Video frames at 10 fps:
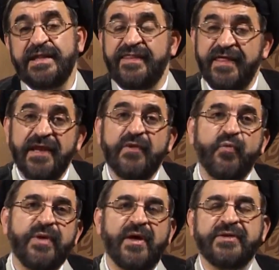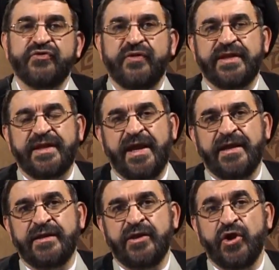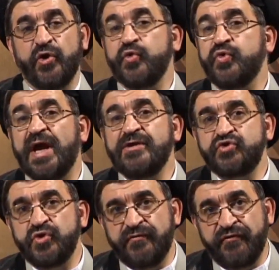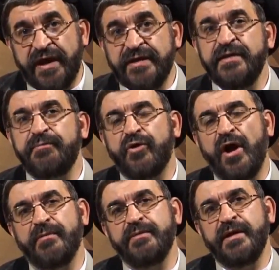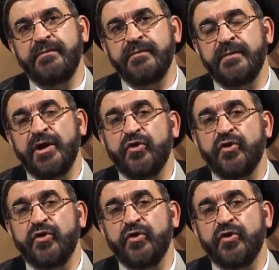then we understand who can tolerate the problem,